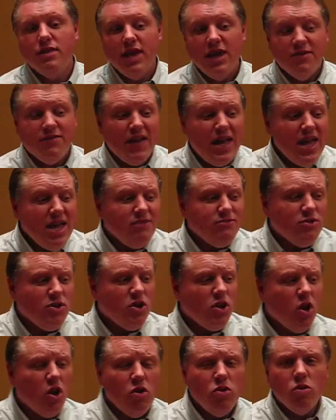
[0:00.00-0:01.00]
If I have
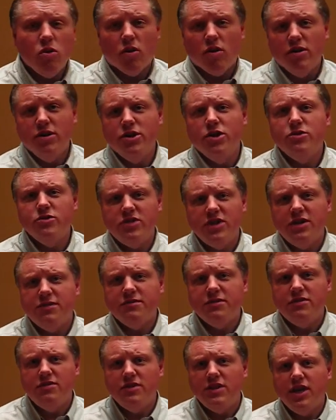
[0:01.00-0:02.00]
low or no
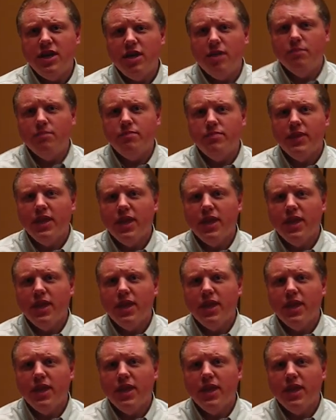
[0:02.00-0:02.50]
self-esteem,